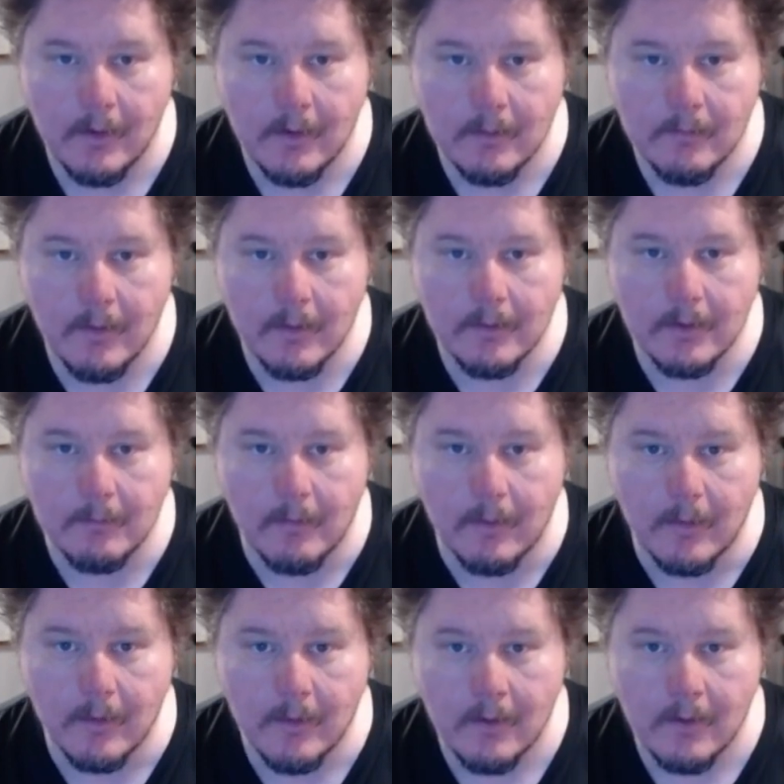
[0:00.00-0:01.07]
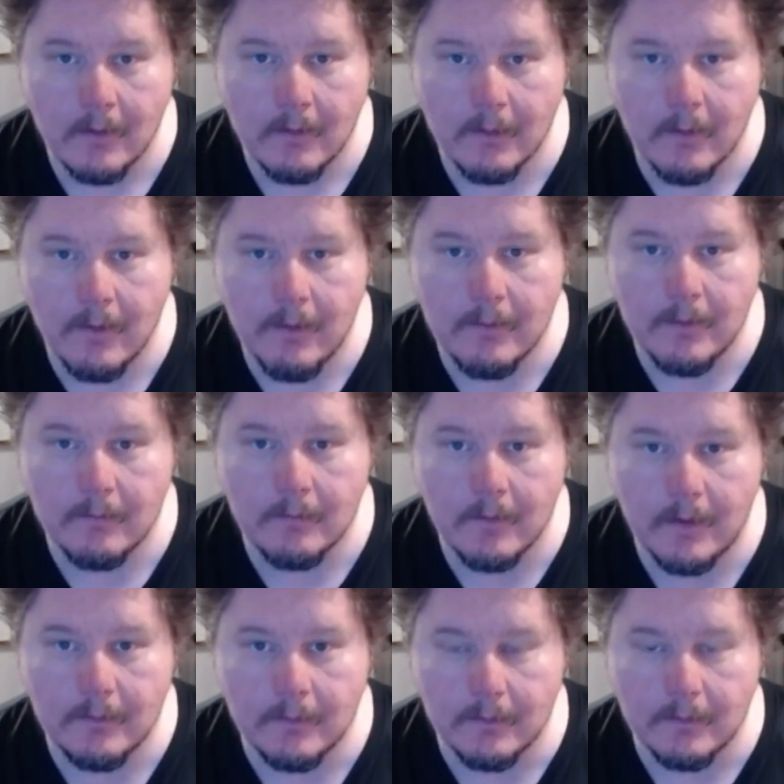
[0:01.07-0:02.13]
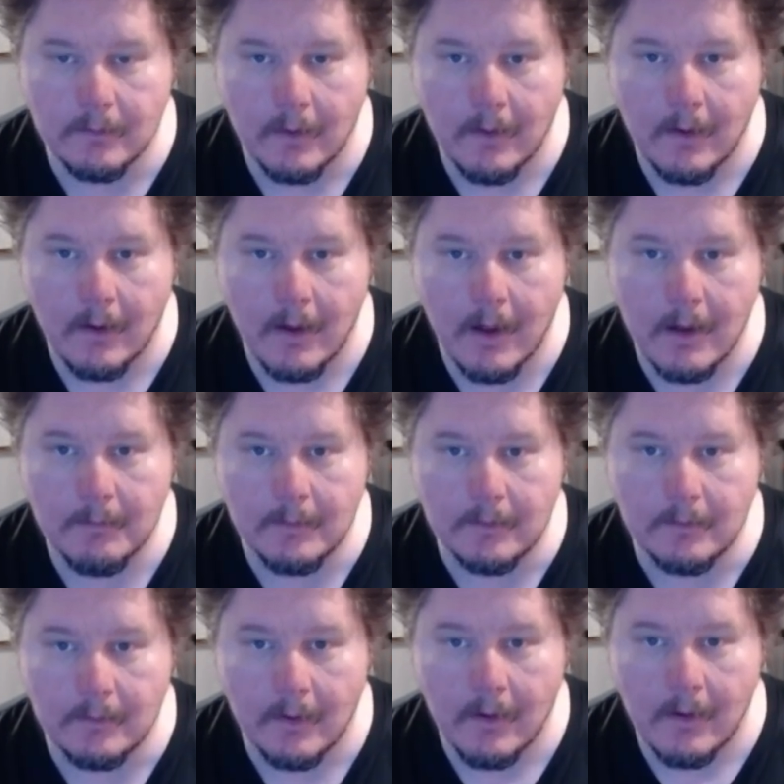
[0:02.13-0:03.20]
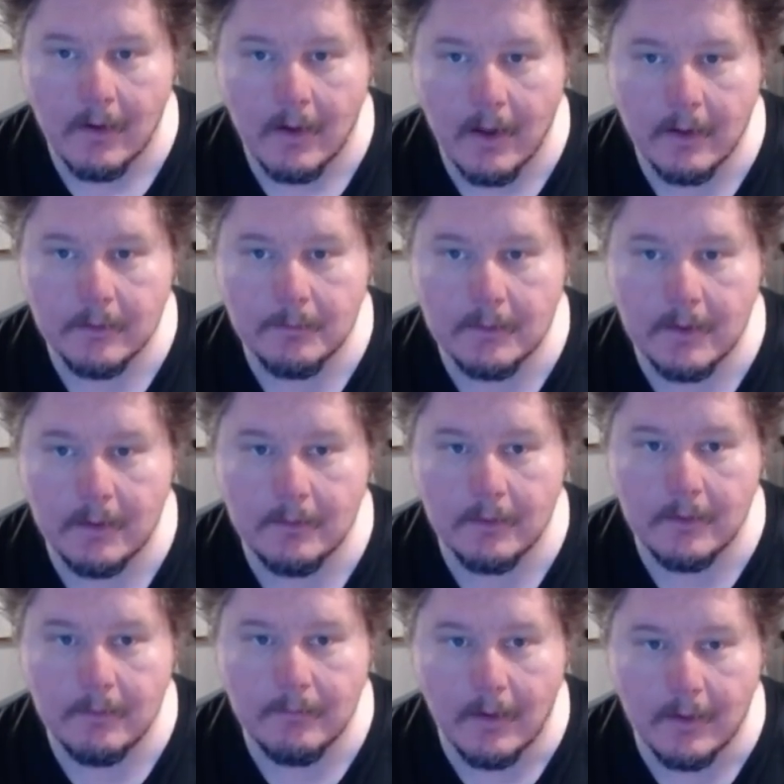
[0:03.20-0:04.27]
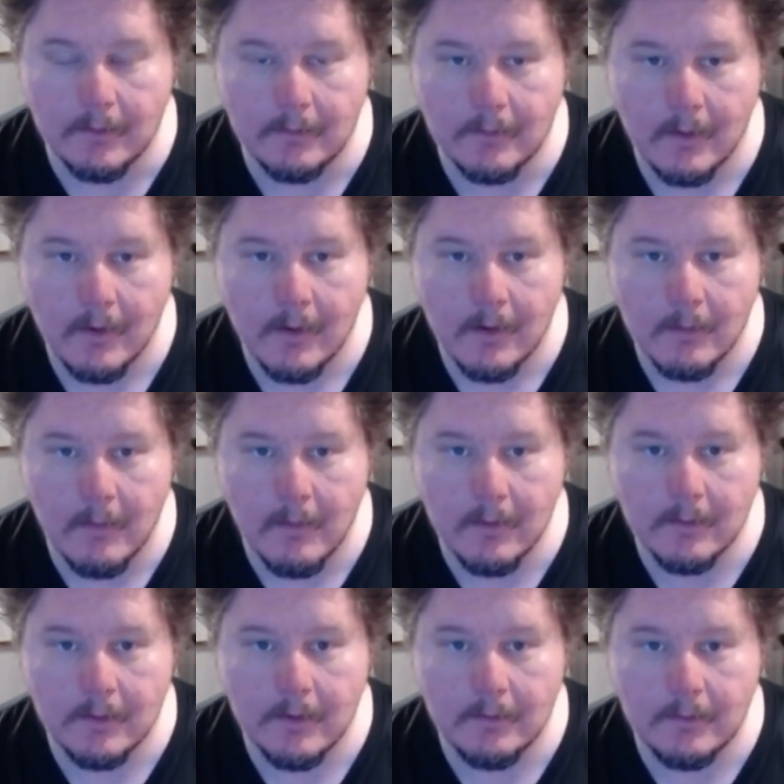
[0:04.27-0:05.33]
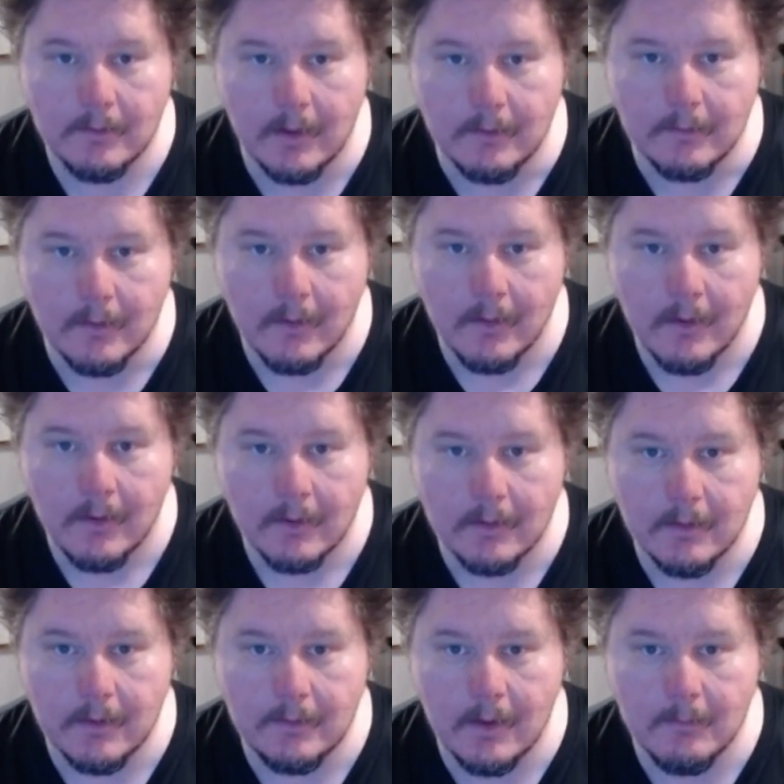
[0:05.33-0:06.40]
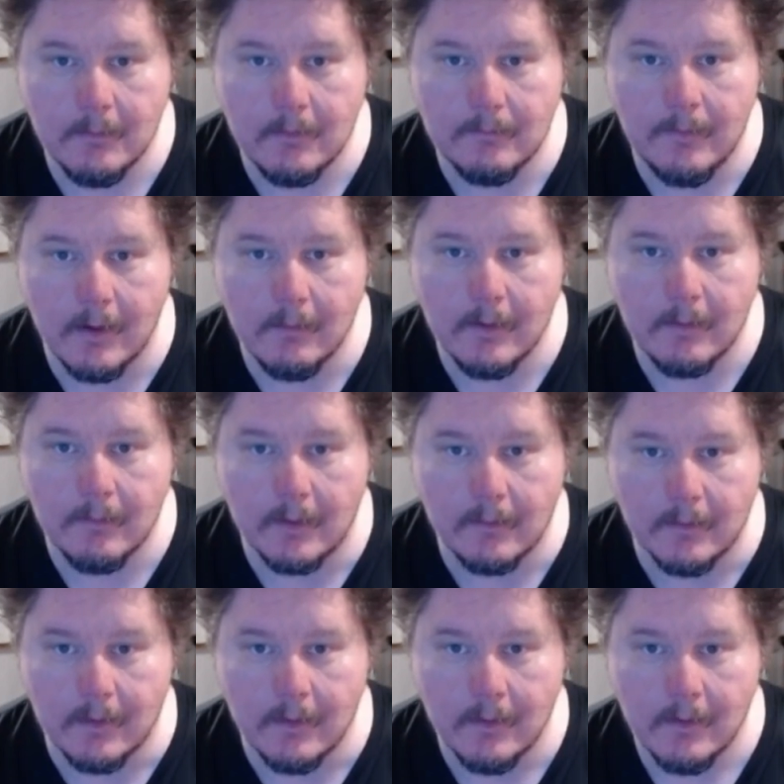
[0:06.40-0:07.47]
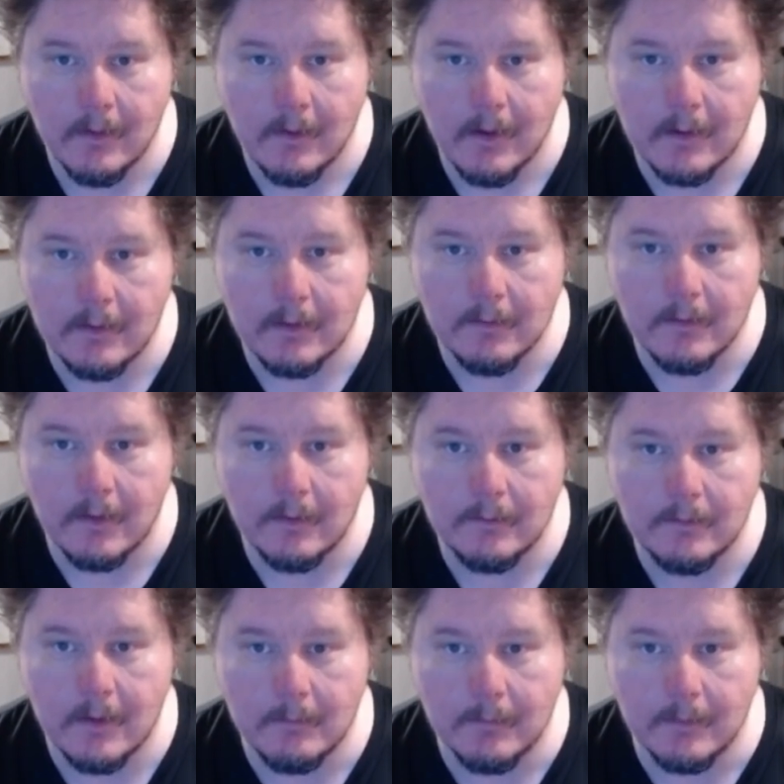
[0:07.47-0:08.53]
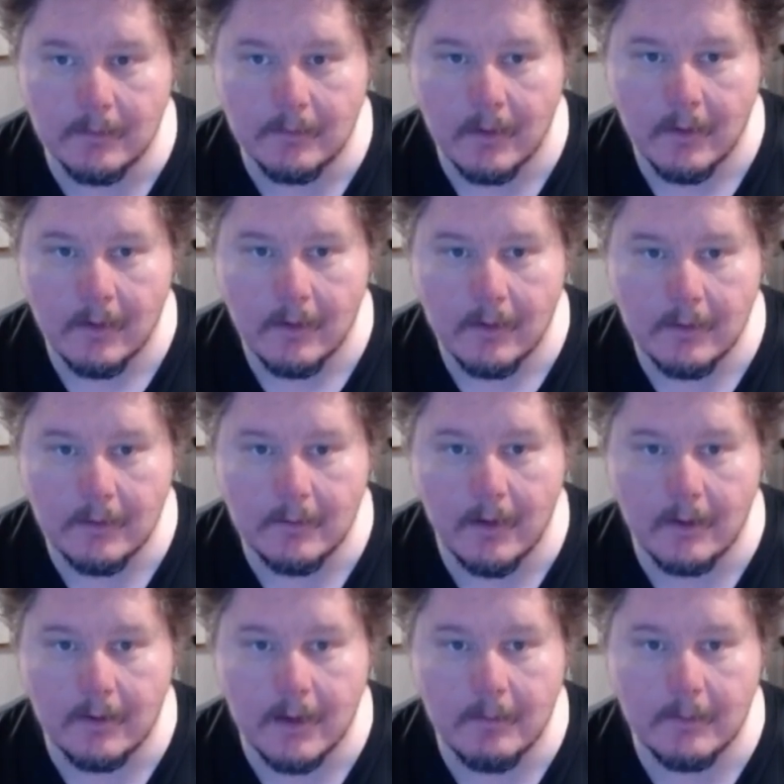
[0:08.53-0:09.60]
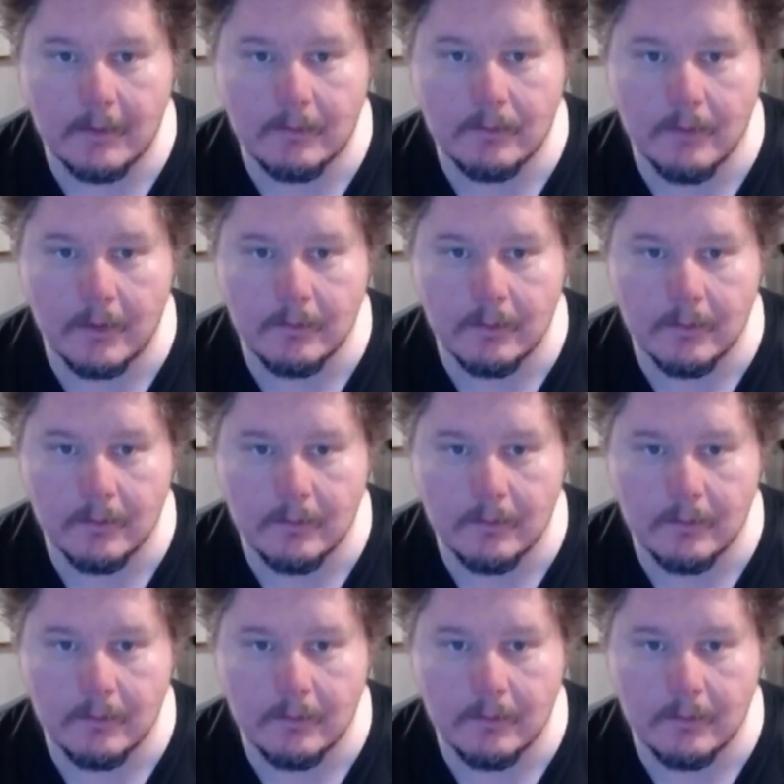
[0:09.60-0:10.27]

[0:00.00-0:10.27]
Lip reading: Furthermore, the growth of clusters happens exponentially fast. Molecules hence can assemble very quickly and in large numbers into dynamic structures.